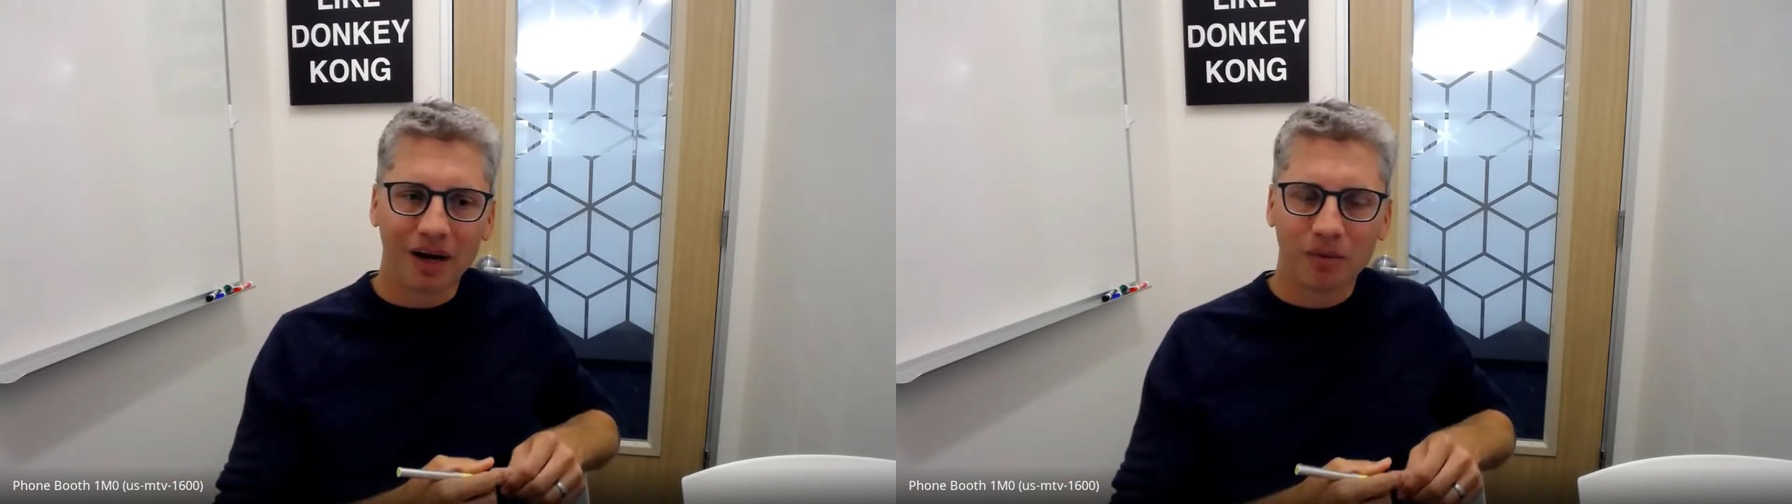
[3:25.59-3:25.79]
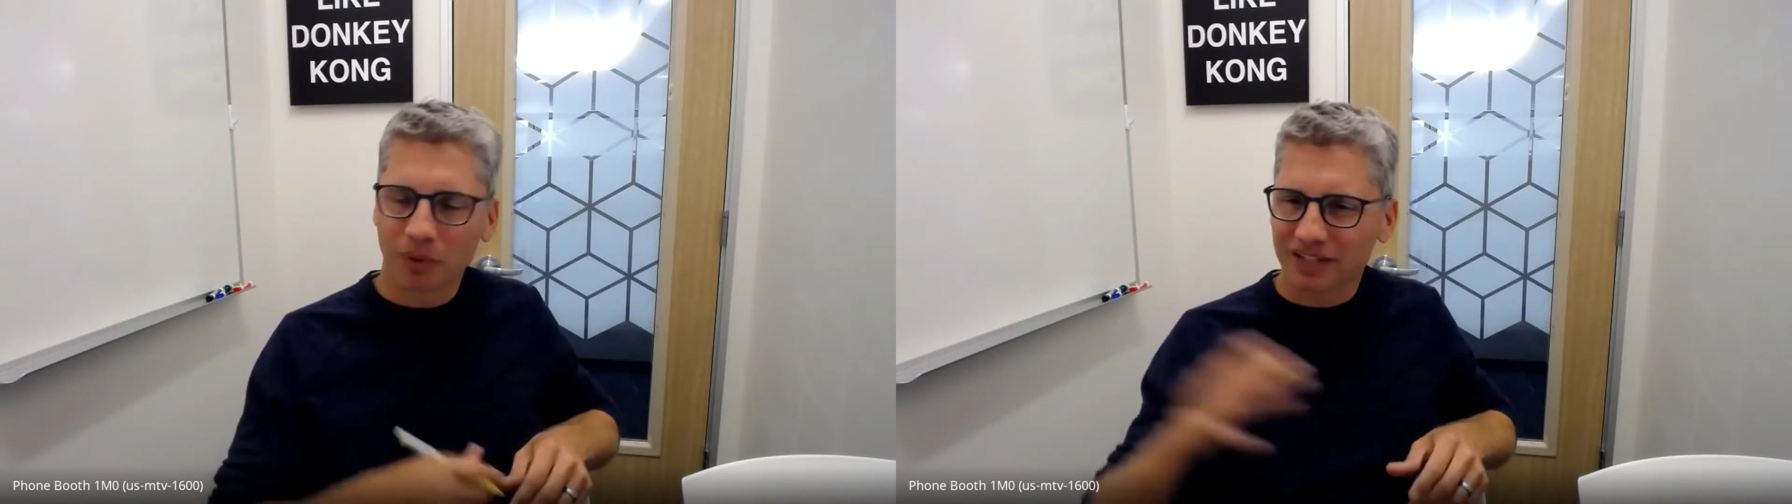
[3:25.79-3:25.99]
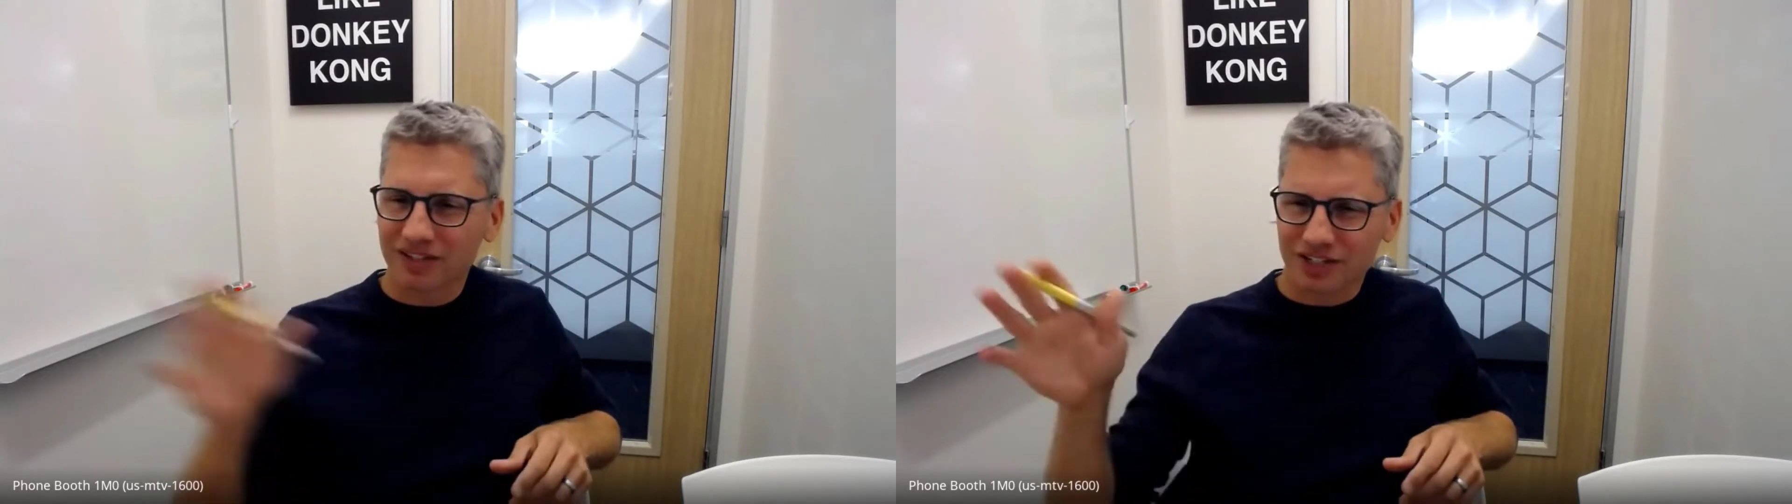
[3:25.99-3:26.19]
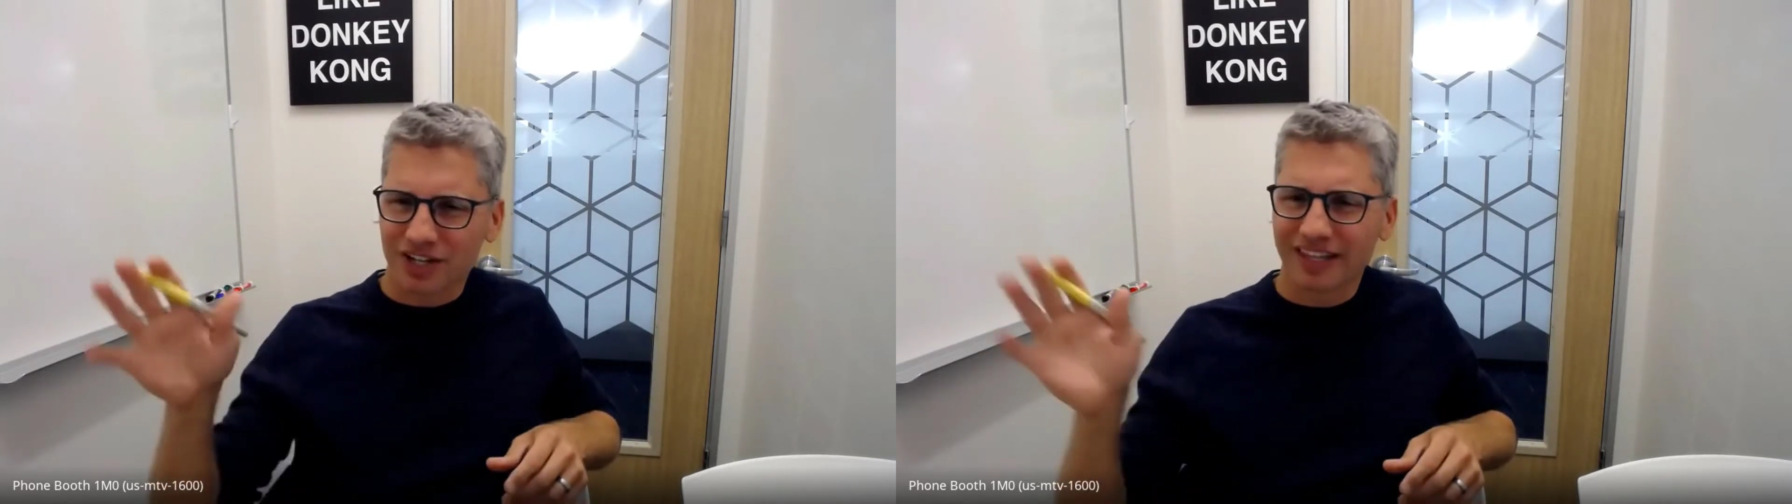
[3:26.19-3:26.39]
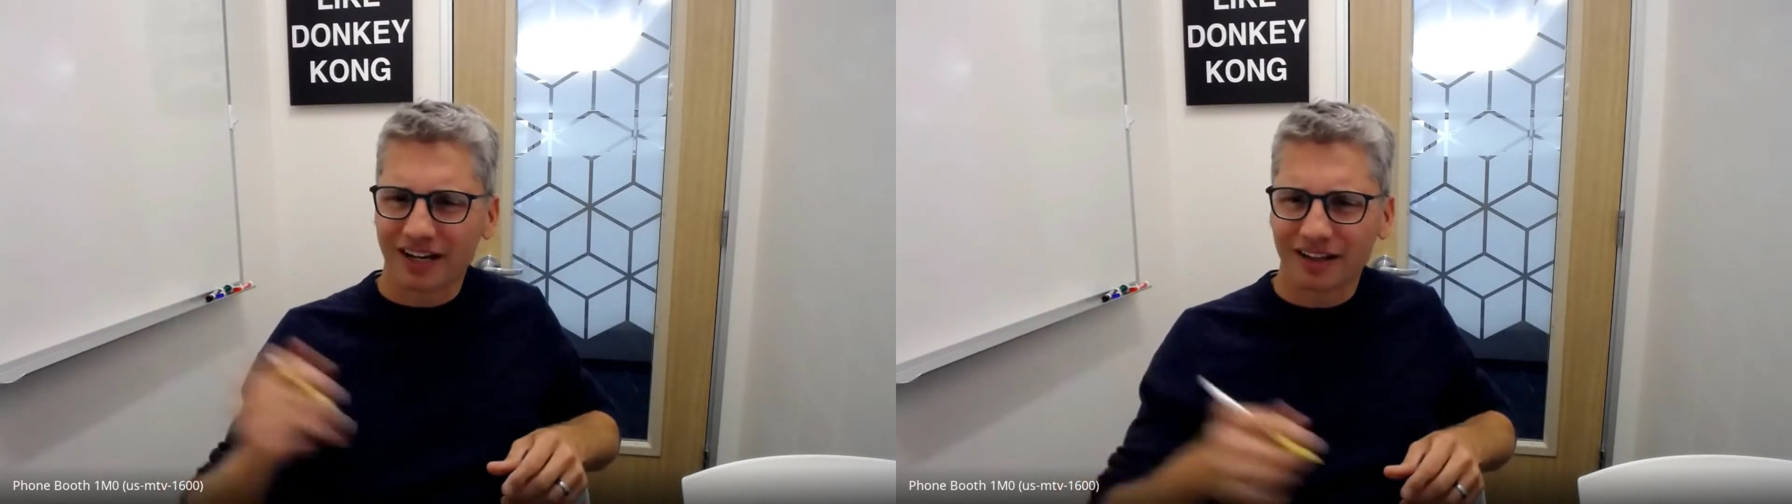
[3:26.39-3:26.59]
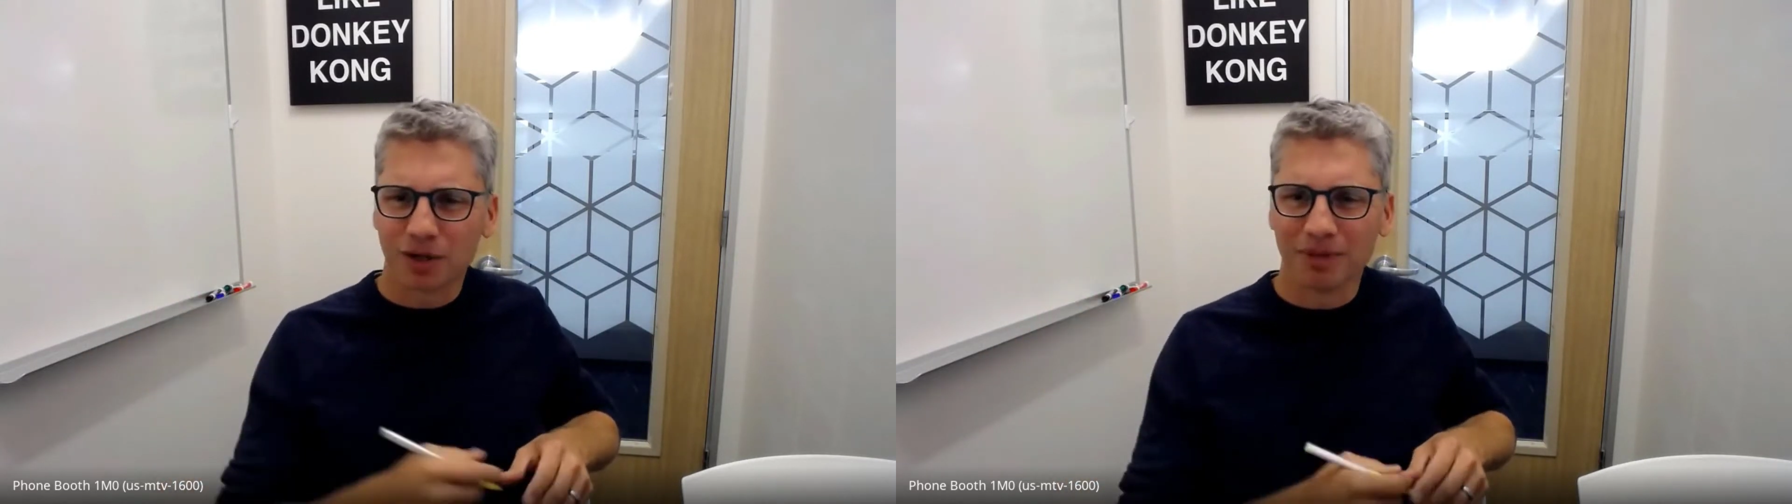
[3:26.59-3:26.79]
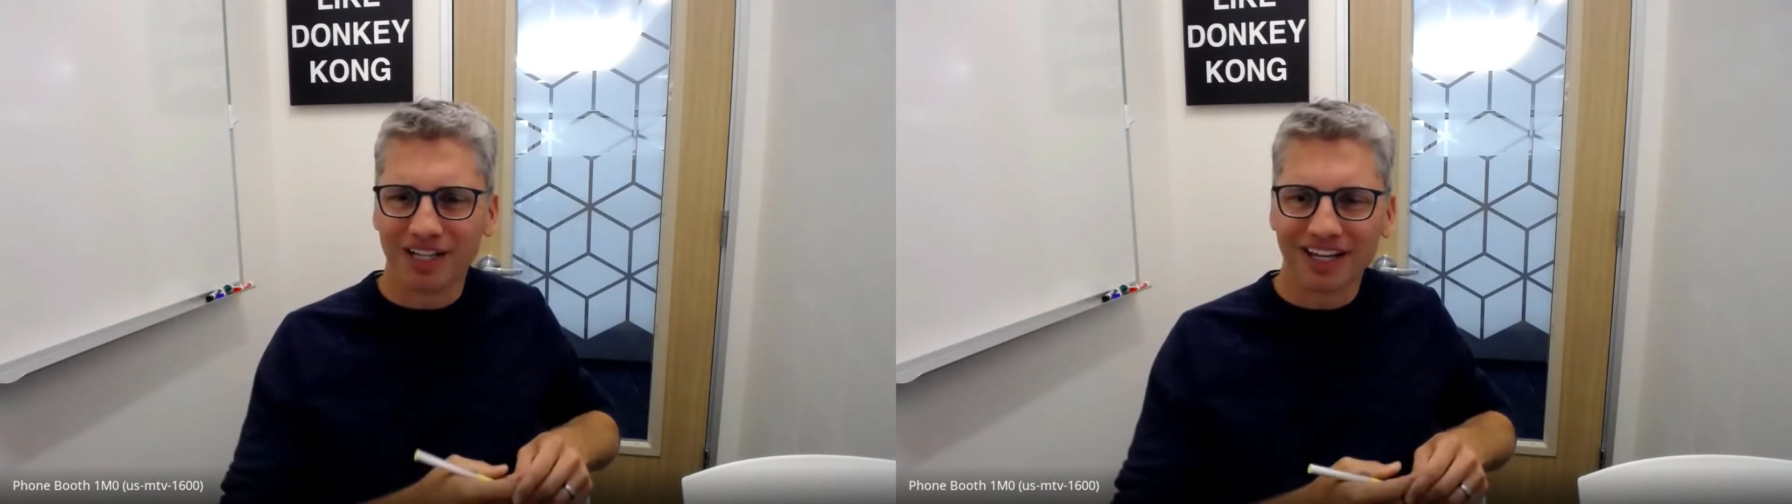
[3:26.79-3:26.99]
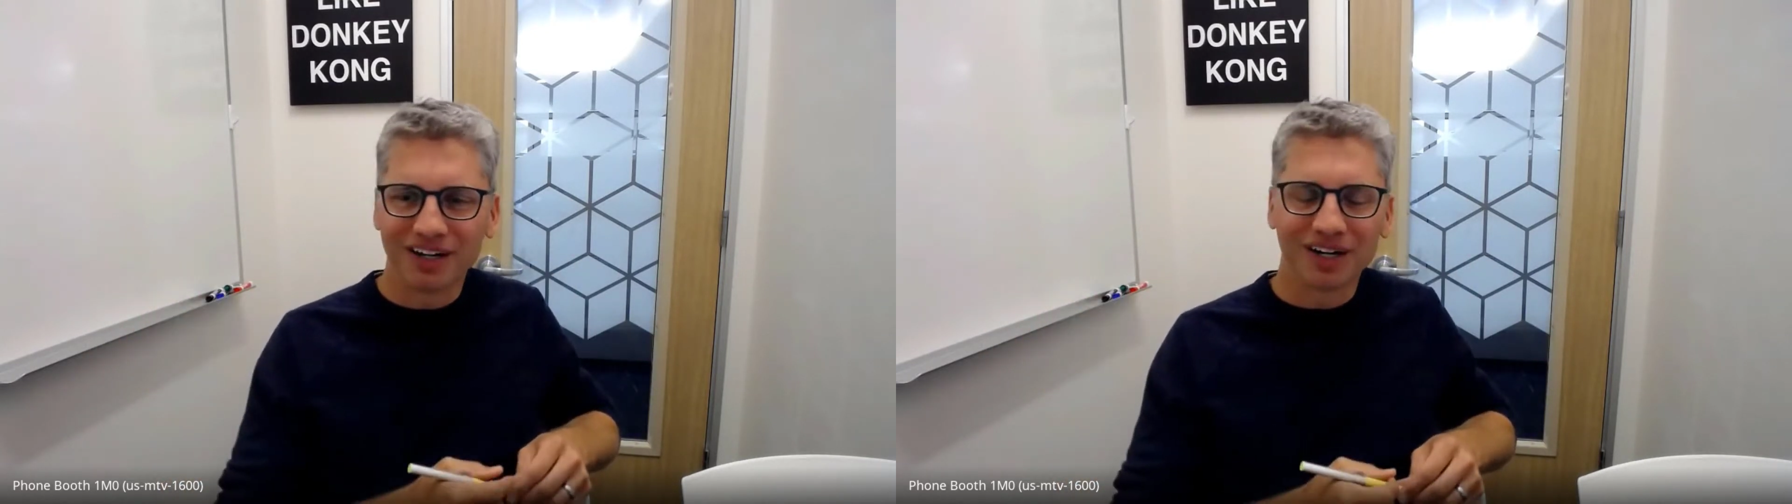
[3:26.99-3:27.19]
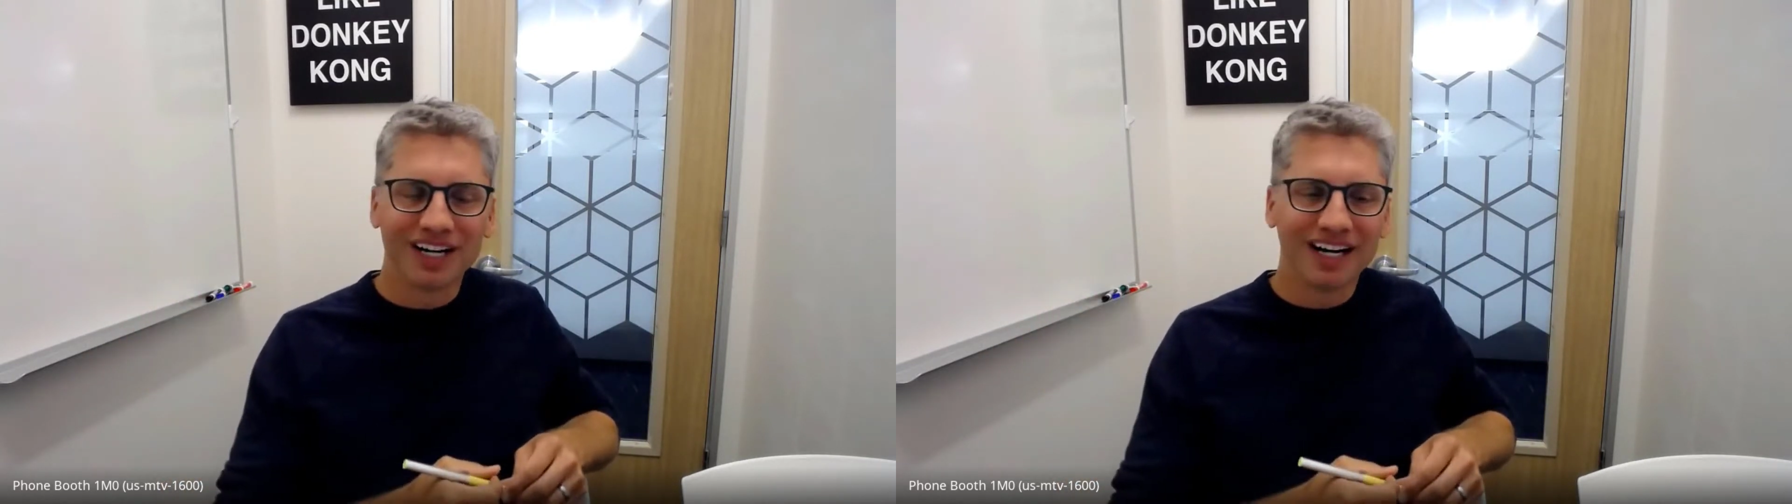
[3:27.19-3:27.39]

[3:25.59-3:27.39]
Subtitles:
We can touch on that a little bit later.